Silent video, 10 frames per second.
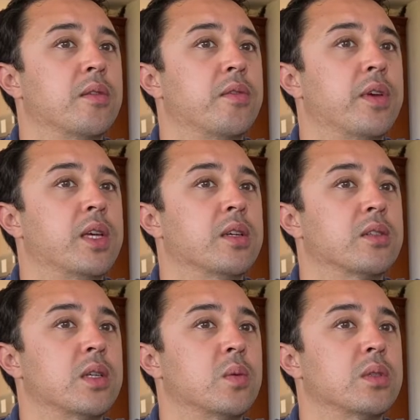Vegas
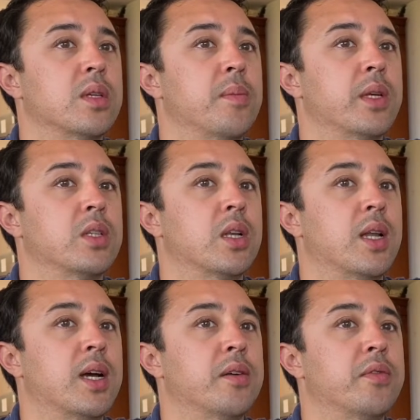there was a Magic
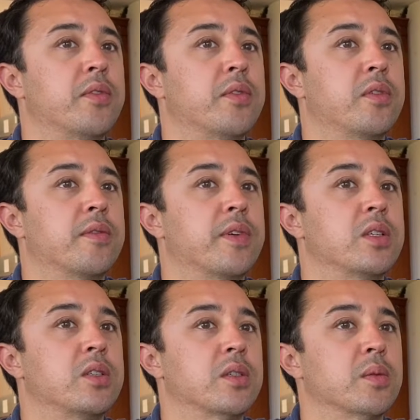Live
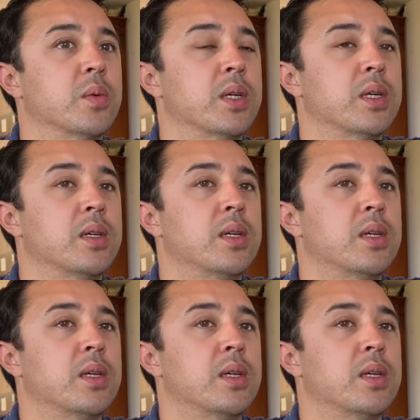convention where.